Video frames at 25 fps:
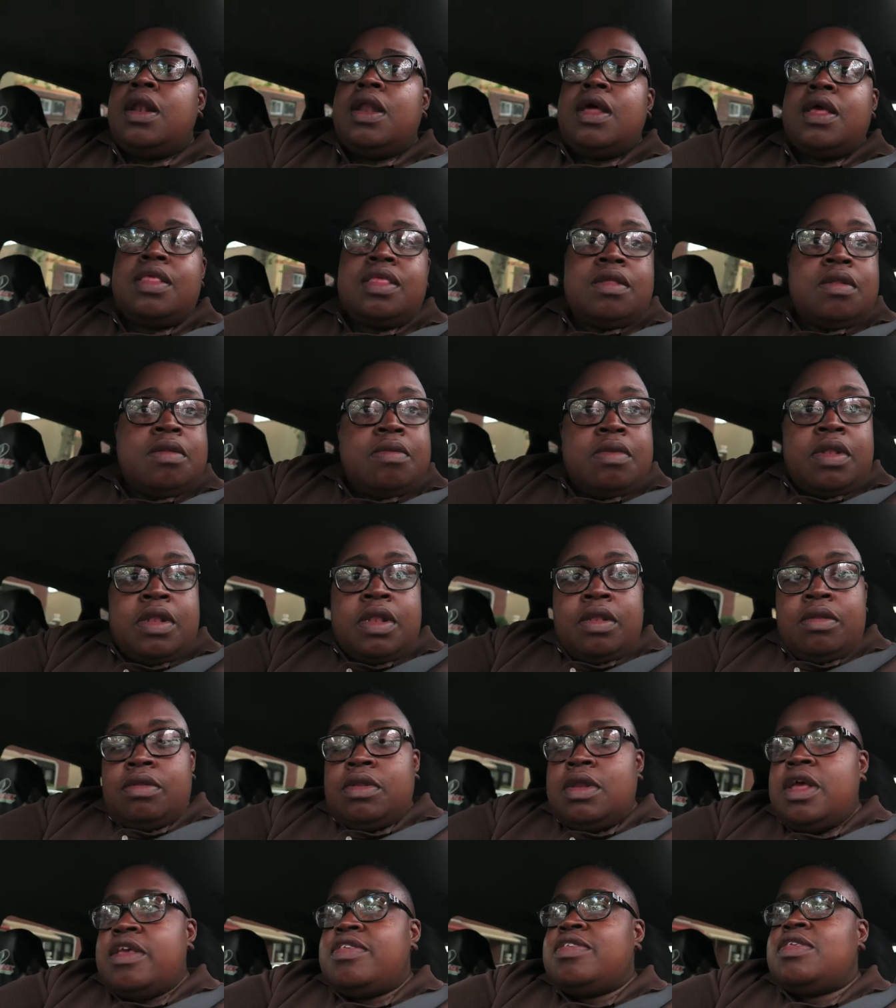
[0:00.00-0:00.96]
Listen,
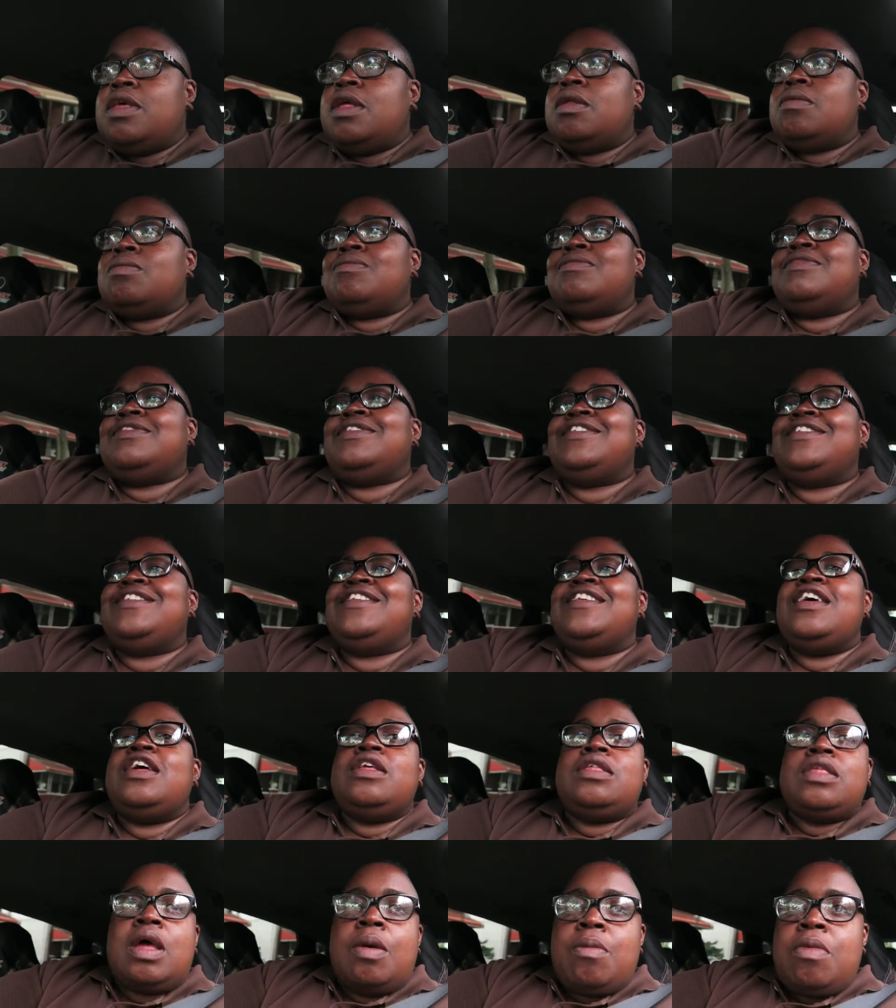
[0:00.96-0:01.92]
I'm
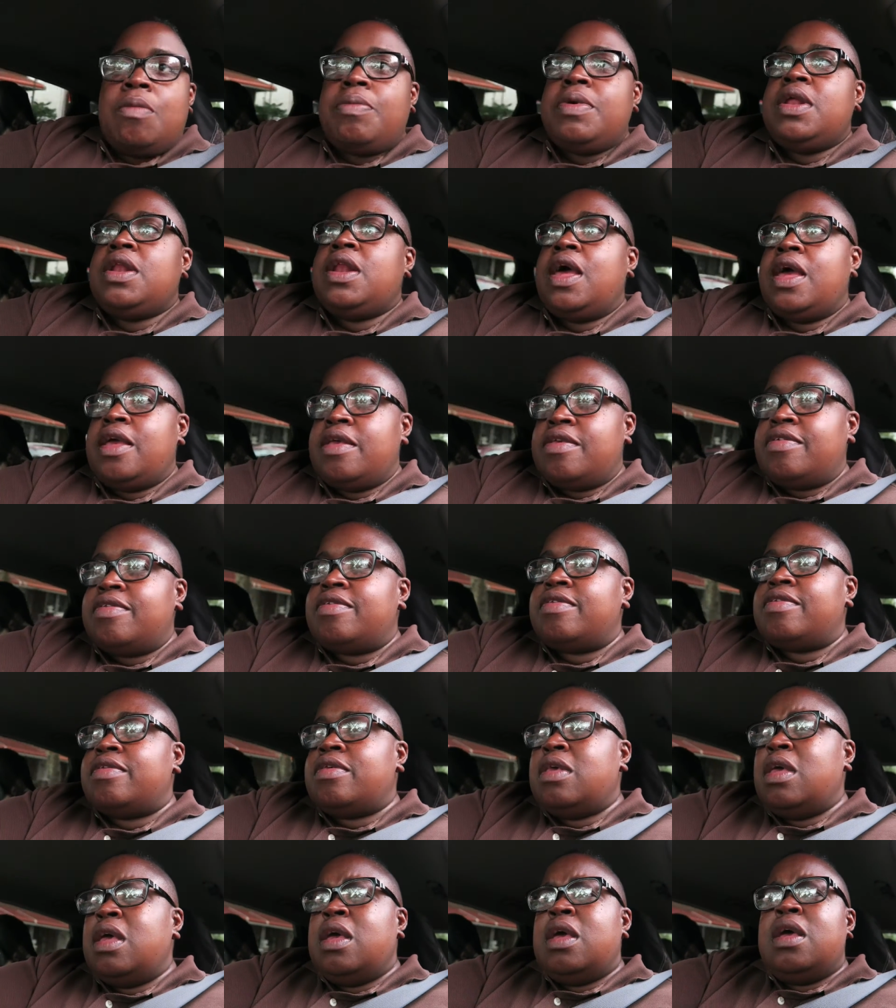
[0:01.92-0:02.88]
going to be
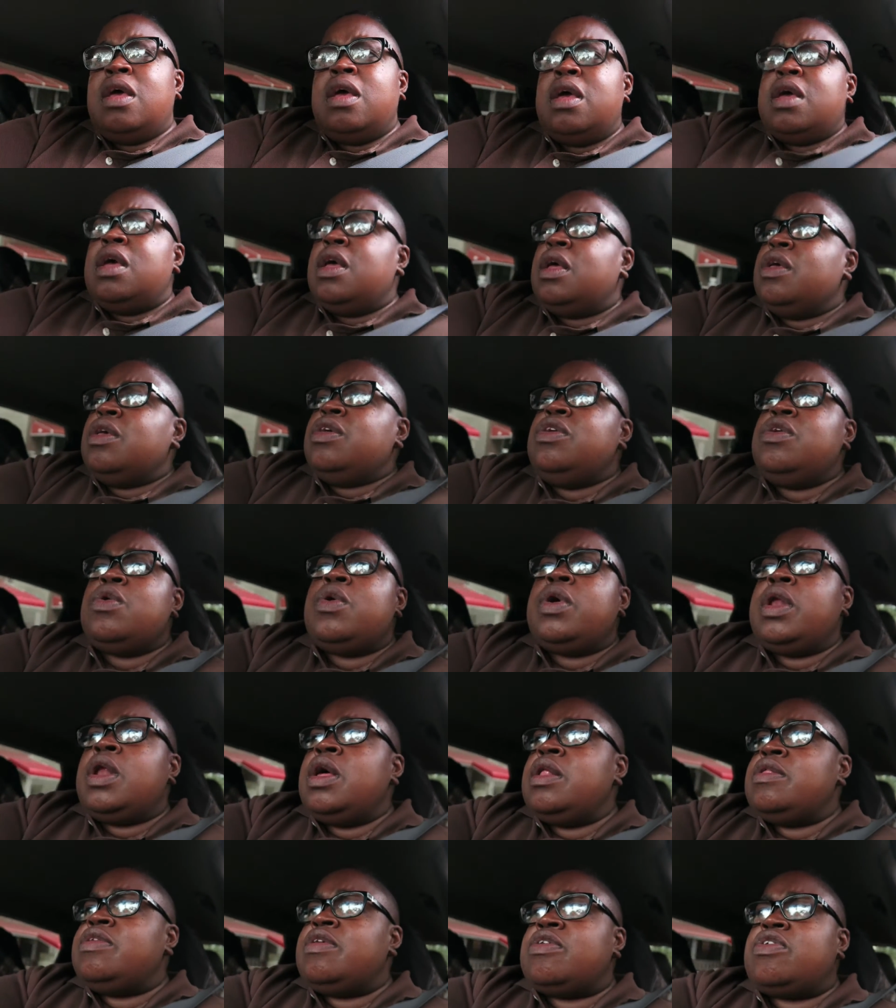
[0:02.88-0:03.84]
nice. You
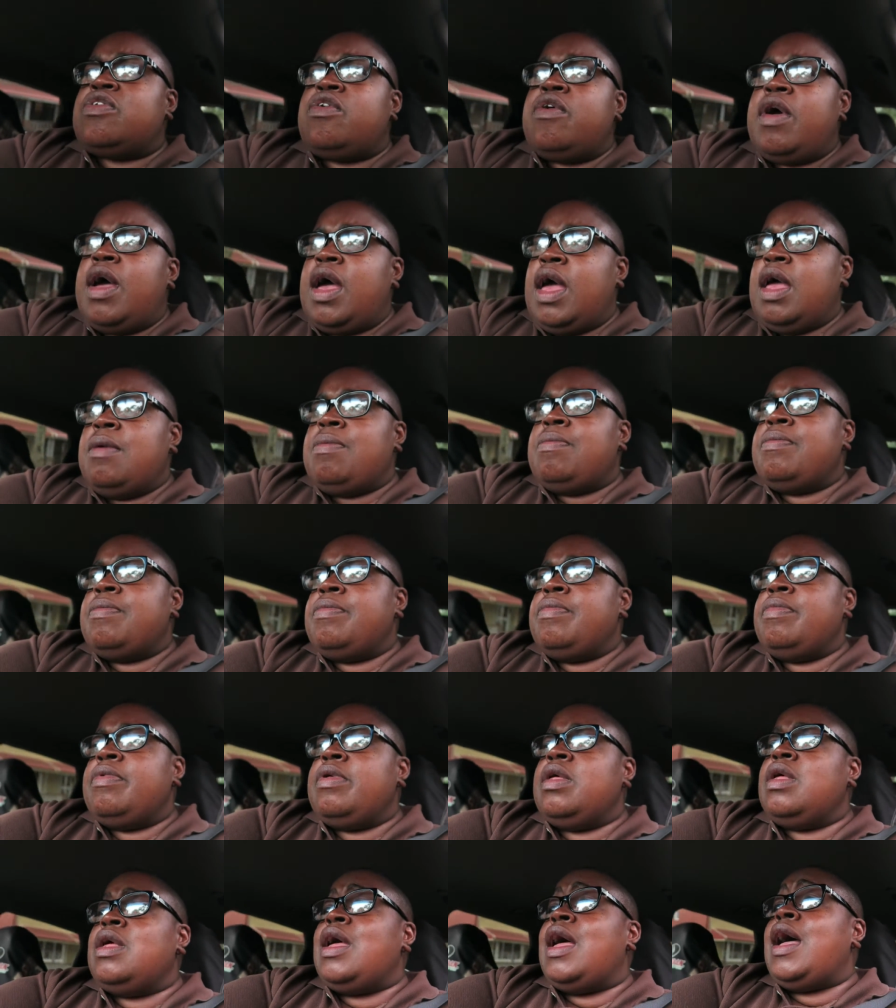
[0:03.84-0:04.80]
can unsubscribe.
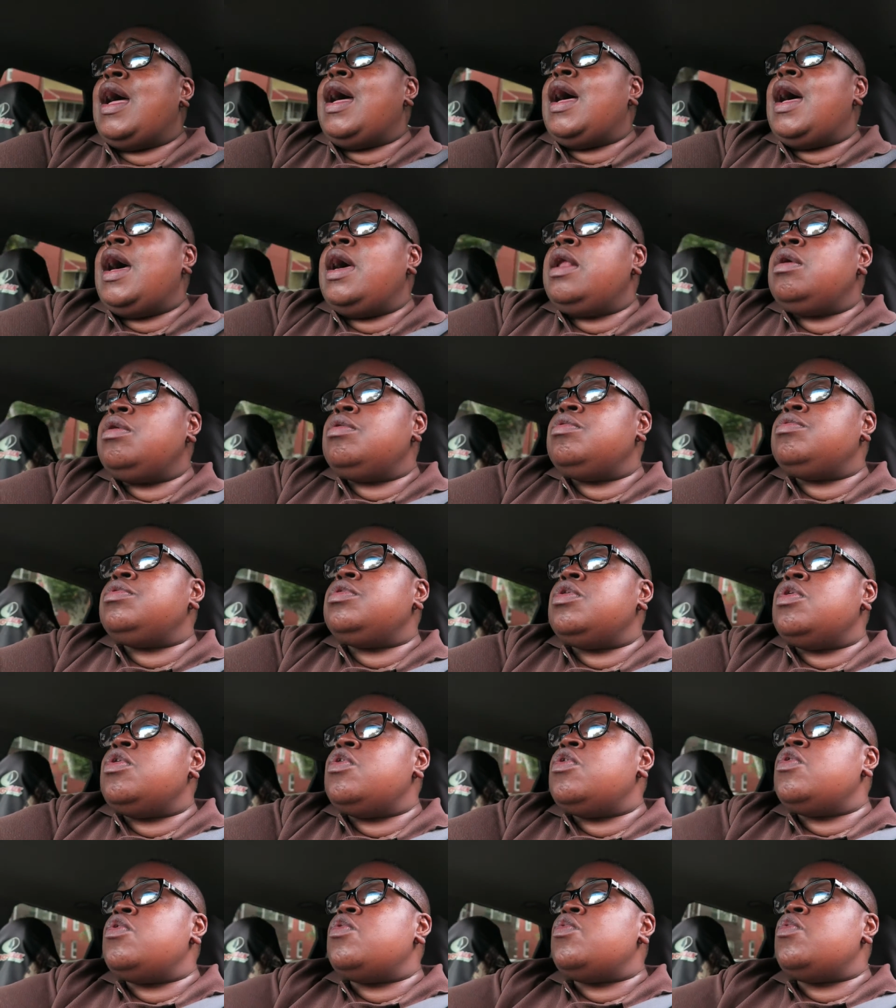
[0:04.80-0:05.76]
I don't
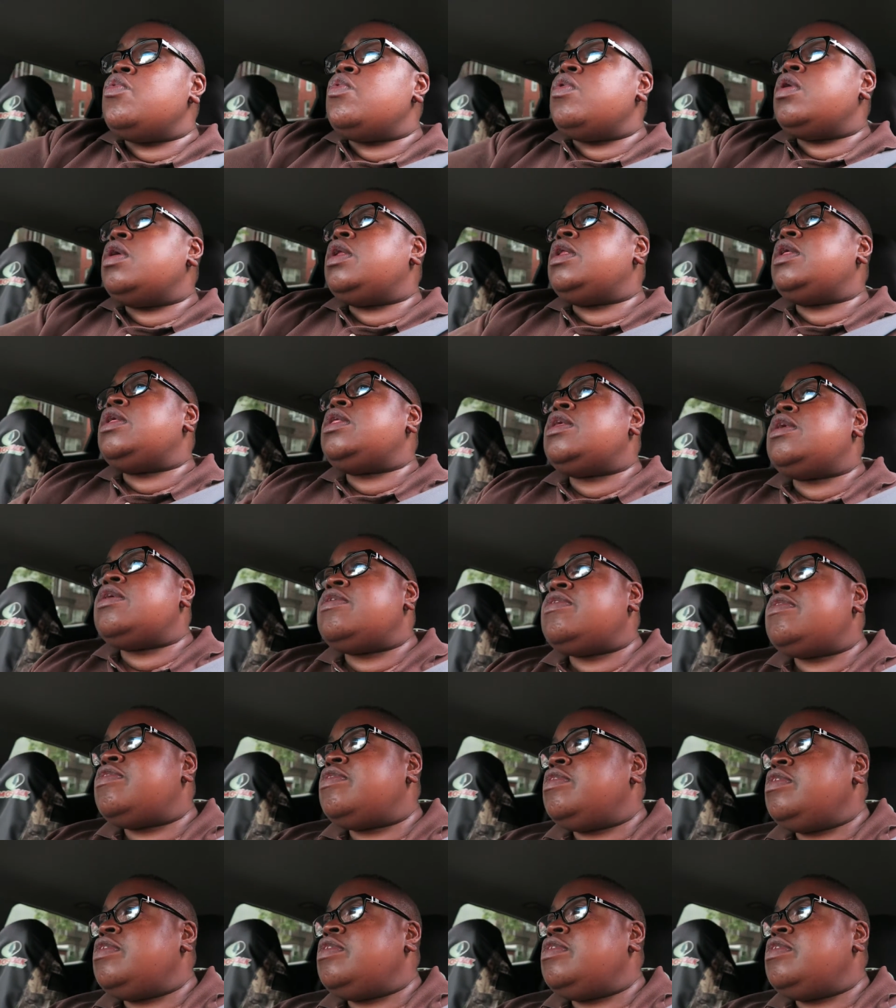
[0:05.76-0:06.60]
know what is